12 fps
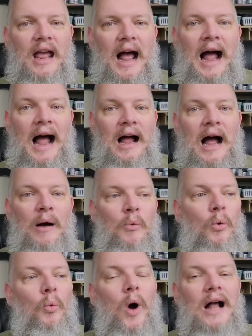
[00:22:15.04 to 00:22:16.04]
I, I
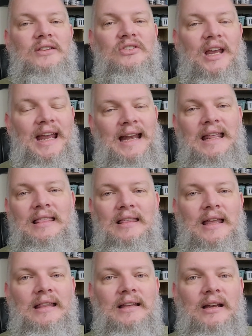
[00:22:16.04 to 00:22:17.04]
will watch
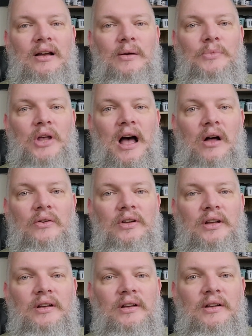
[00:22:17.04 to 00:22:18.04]
anything that comes out
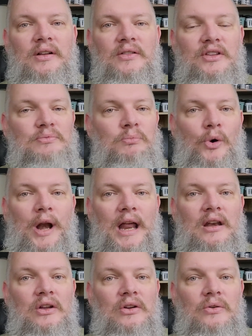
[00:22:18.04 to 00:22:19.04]
that's
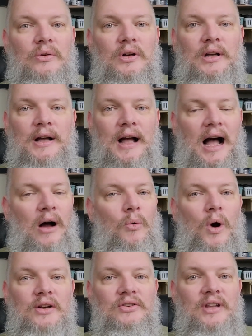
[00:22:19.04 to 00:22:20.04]
brand new. I'll
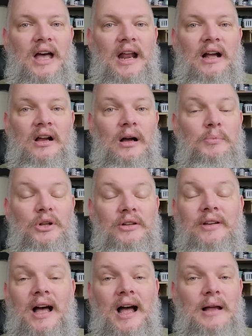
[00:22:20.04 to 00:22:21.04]
watch that a couple of
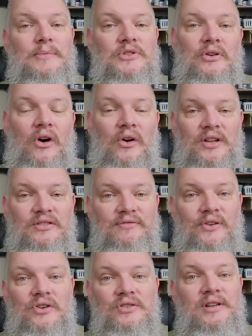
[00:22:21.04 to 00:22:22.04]
times on its
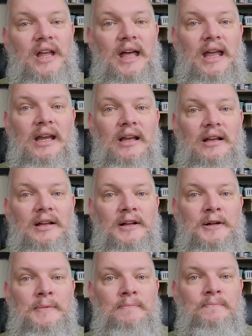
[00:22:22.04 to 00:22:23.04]
first day
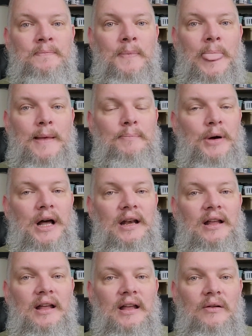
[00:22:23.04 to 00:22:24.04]

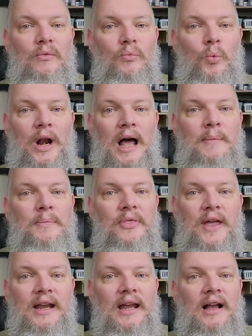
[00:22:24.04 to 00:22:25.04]
but when I'm
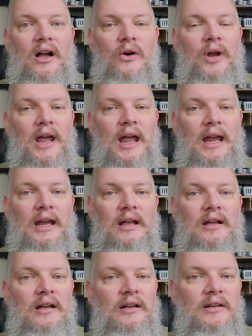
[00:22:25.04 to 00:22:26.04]
thinking, okay,
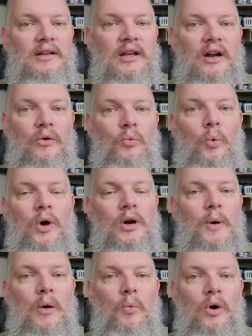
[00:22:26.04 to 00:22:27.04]
you know, what do
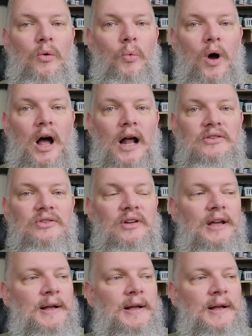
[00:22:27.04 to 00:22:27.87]
I want to watch?